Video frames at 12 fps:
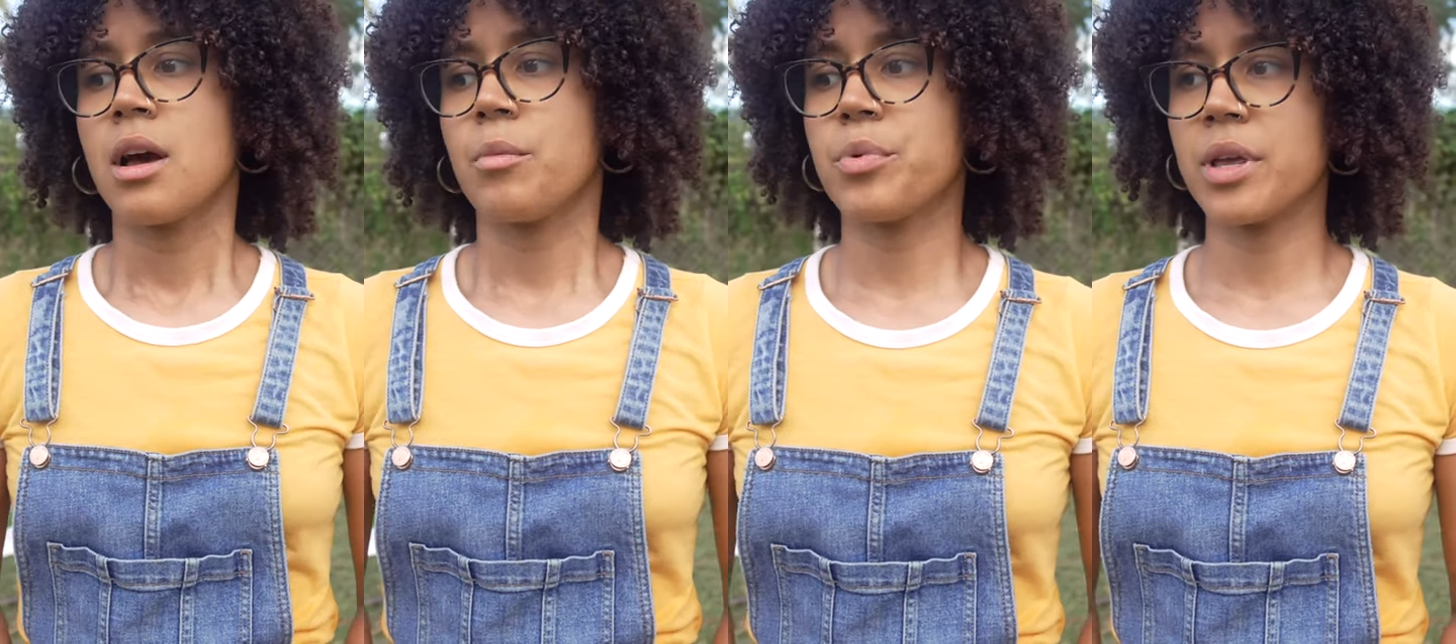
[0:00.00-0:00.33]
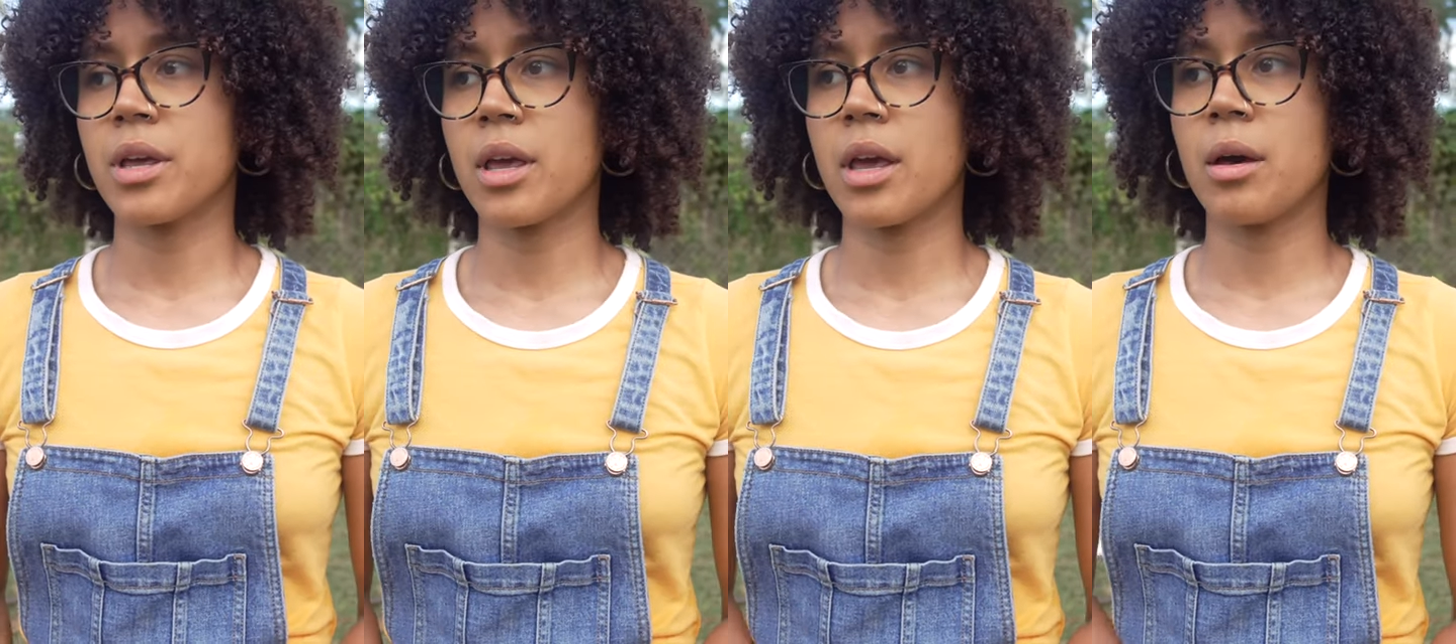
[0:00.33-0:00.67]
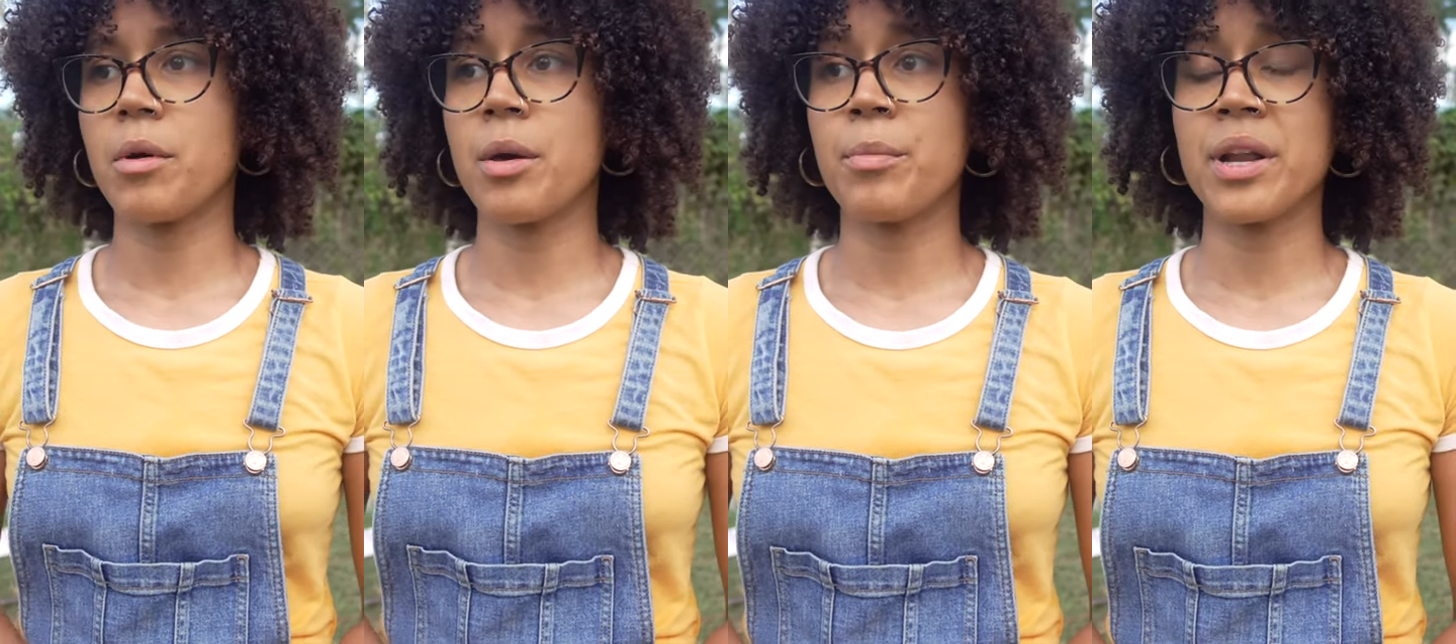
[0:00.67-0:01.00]
being
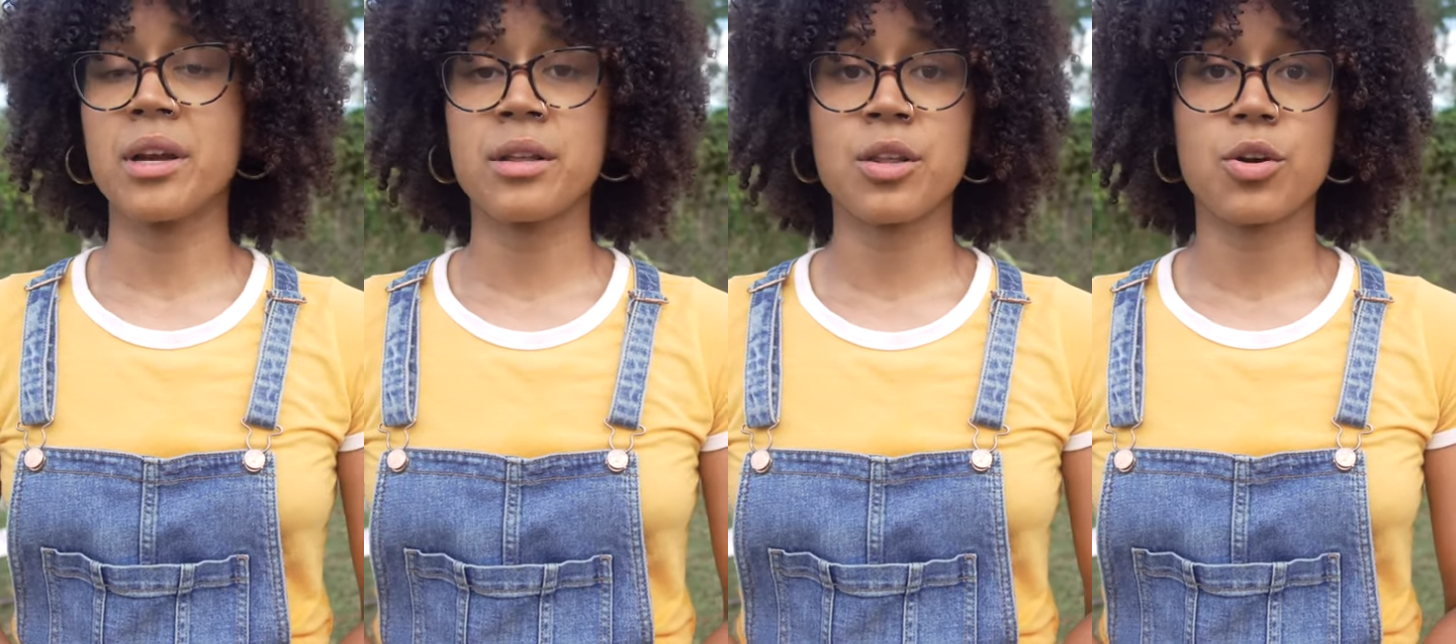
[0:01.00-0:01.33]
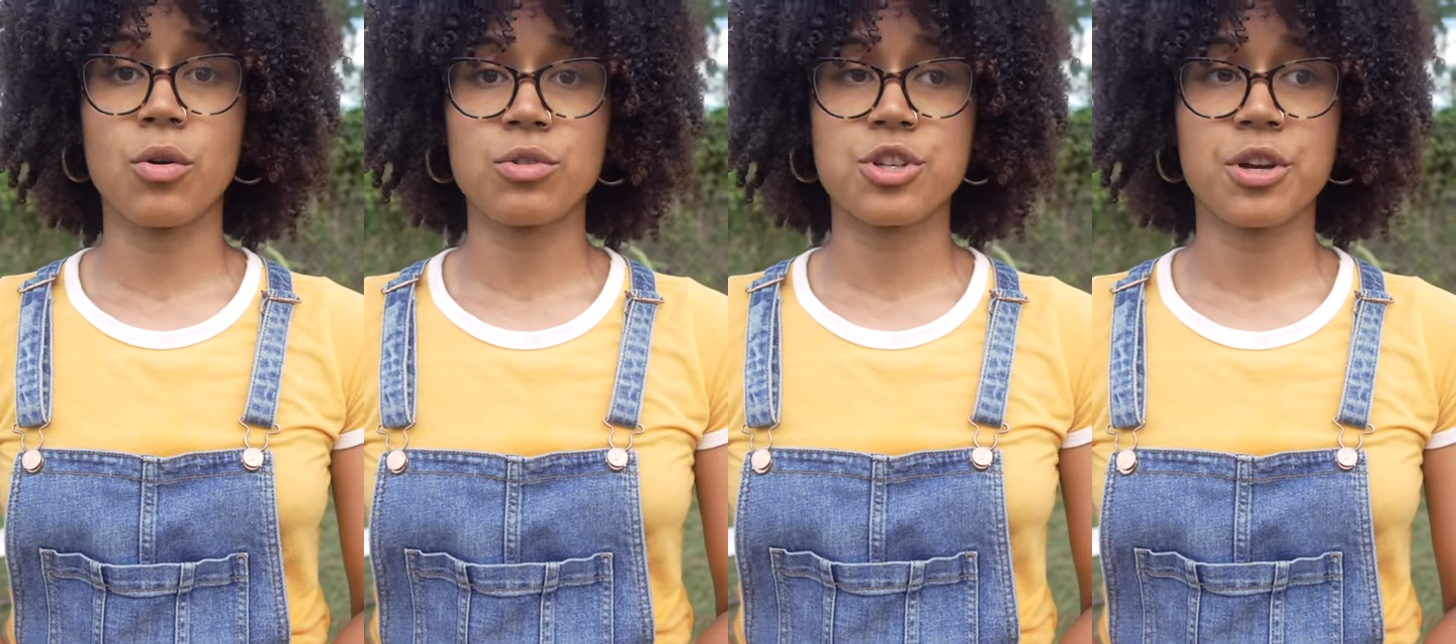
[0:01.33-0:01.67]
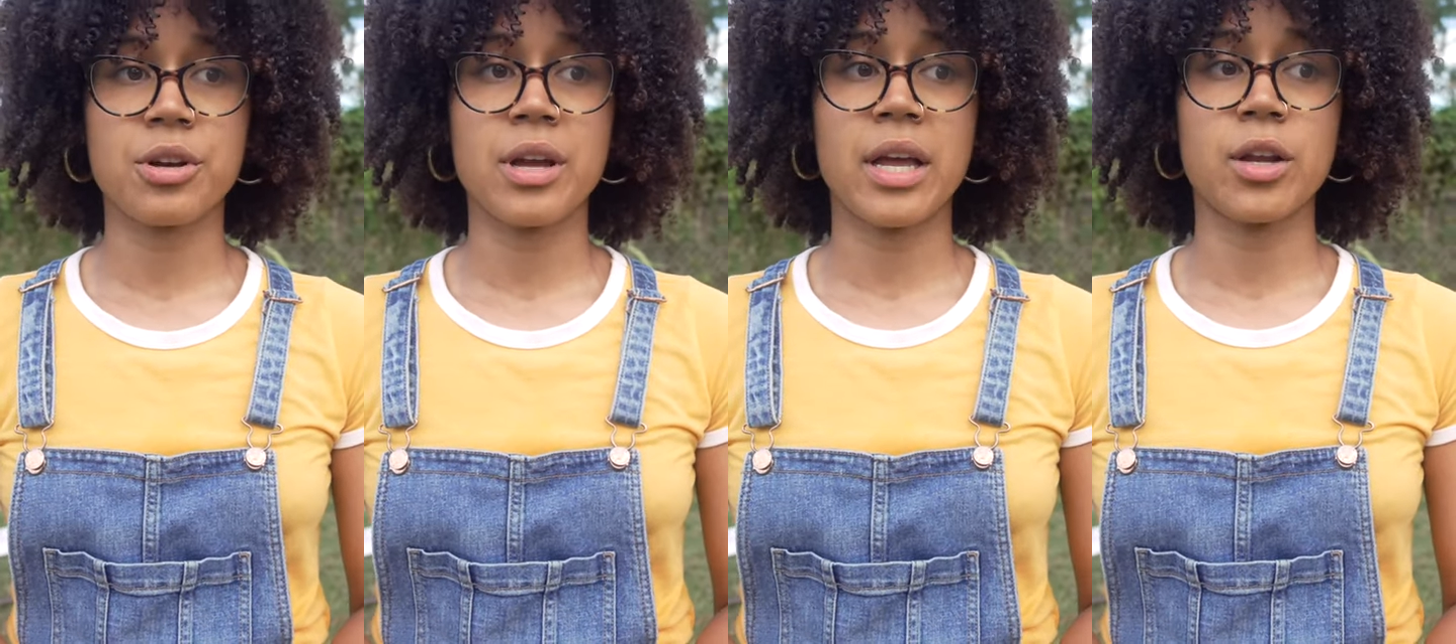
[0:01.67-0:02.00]
um, embedded in the
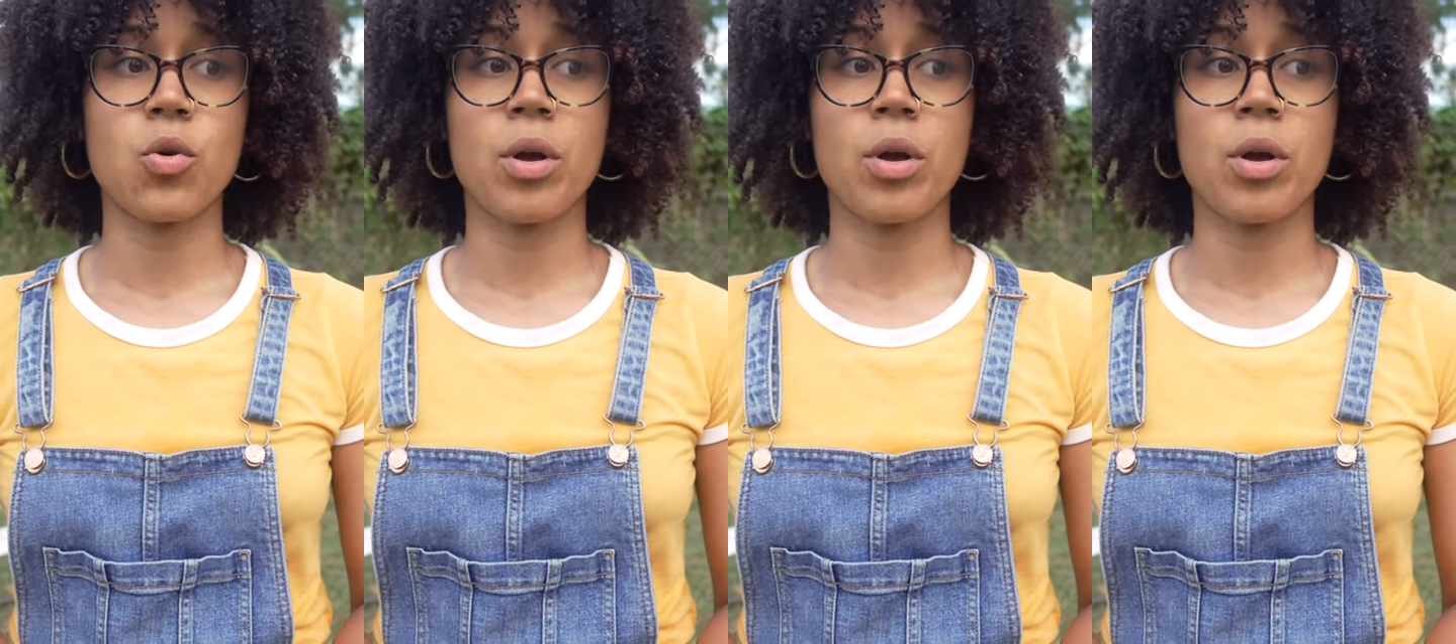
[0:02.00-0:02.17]
culture and